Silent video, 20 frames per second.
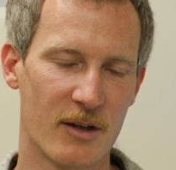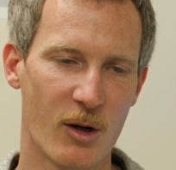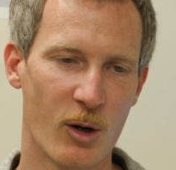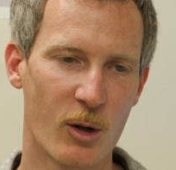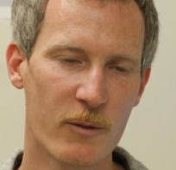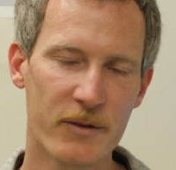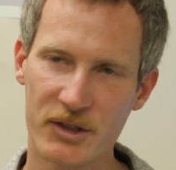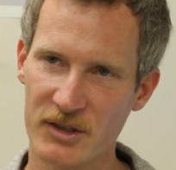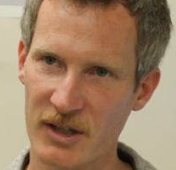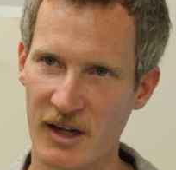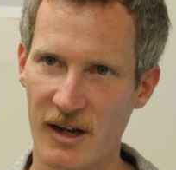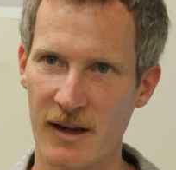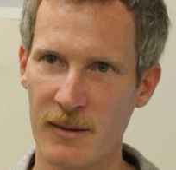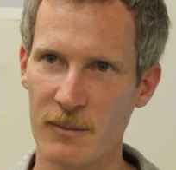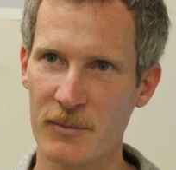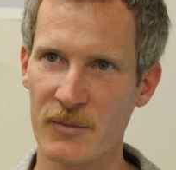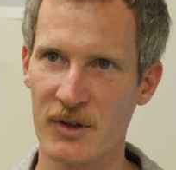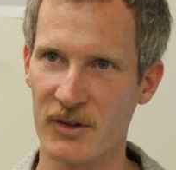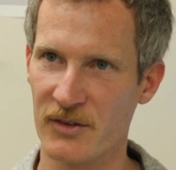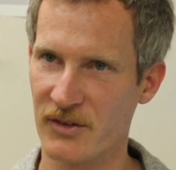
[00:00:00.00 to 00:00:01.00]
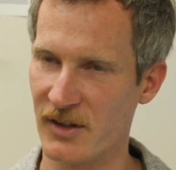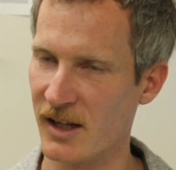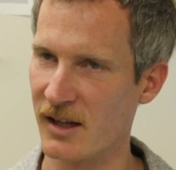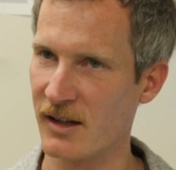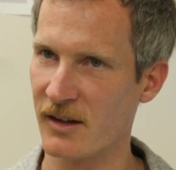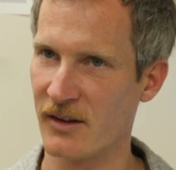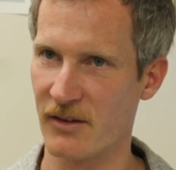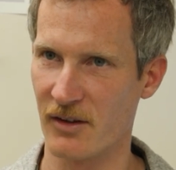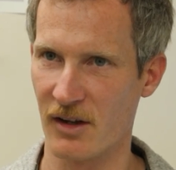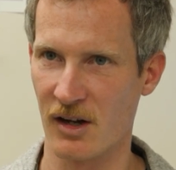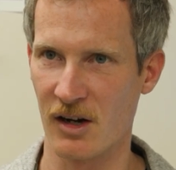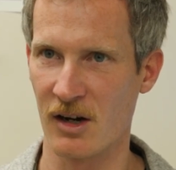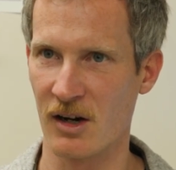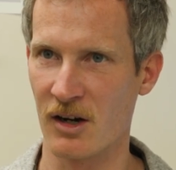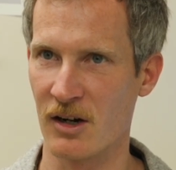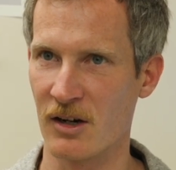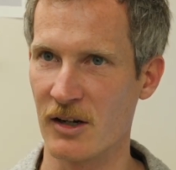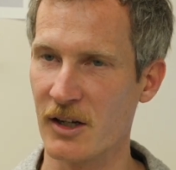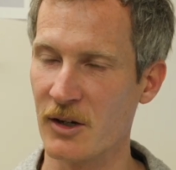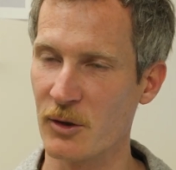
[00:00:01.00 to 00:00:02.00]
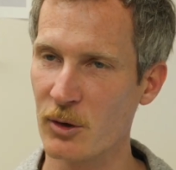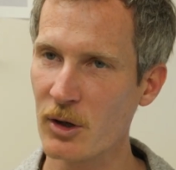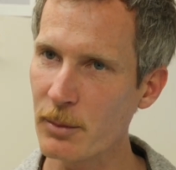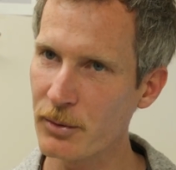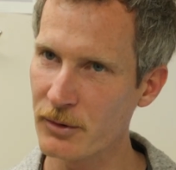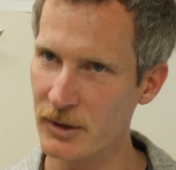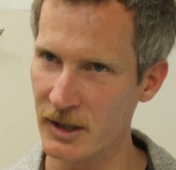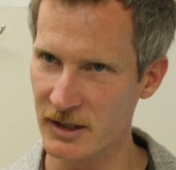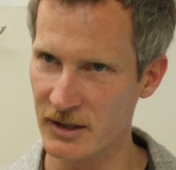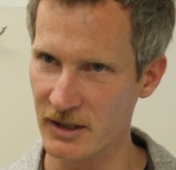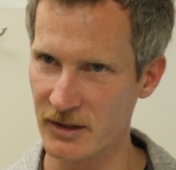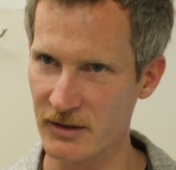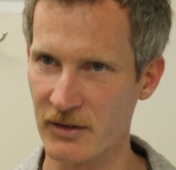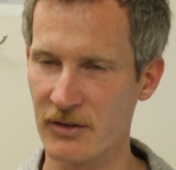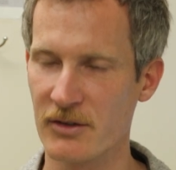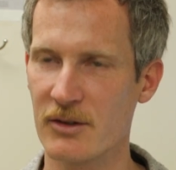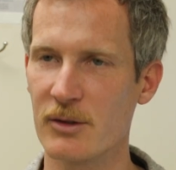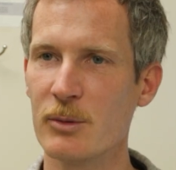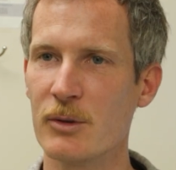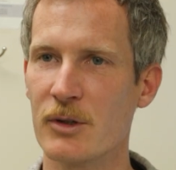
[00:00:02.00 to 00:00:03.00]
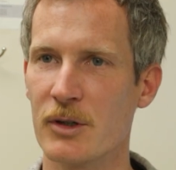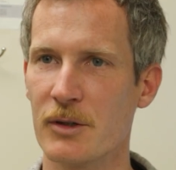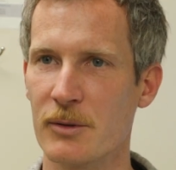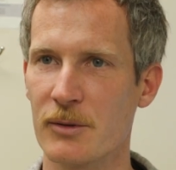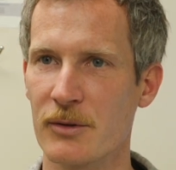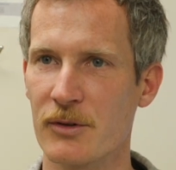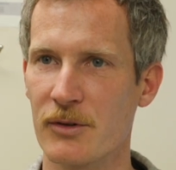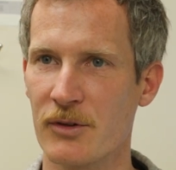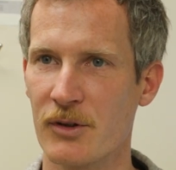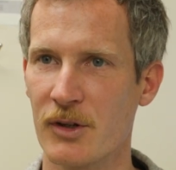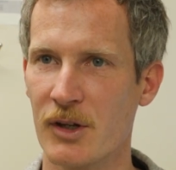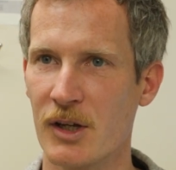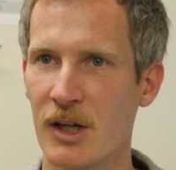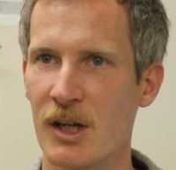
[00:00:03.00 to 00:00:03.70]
over time the cells are incorporating this glucose